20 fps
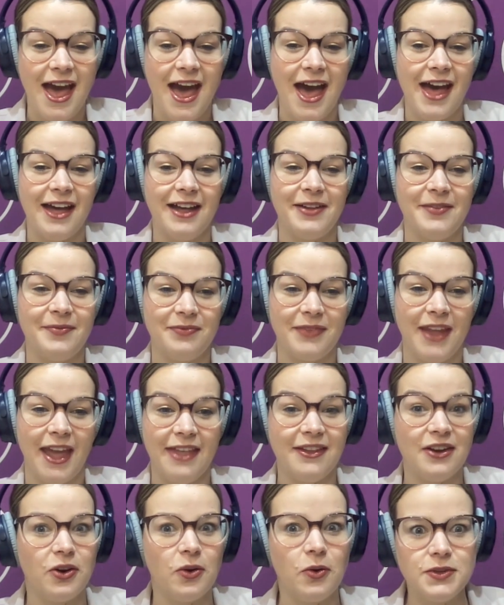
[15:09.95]
And
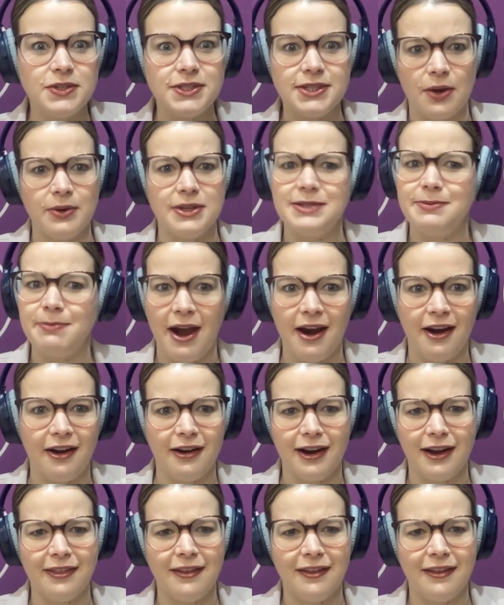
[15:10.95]
they're all so inspiring